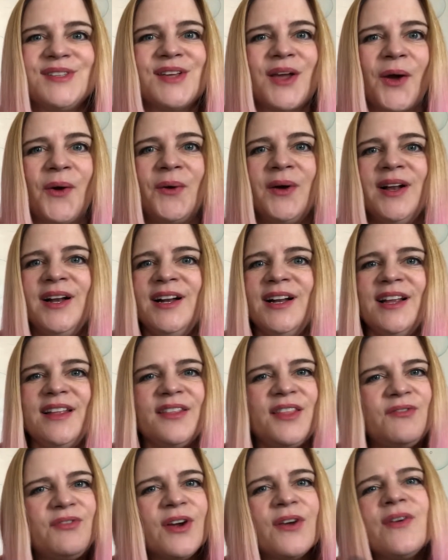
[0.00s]
So
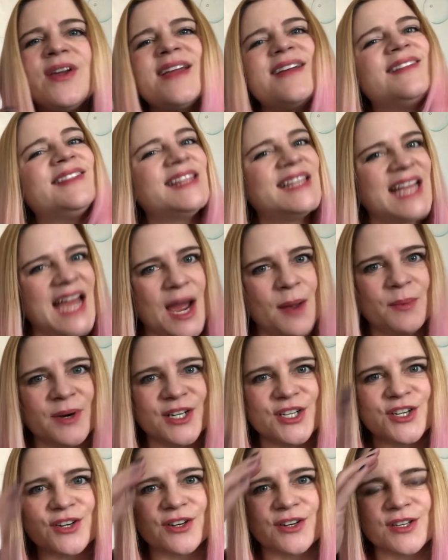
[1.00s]
the very
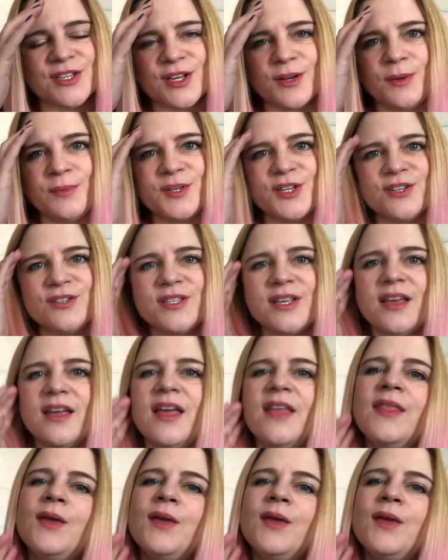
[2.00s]
elaborate sugar sculptures.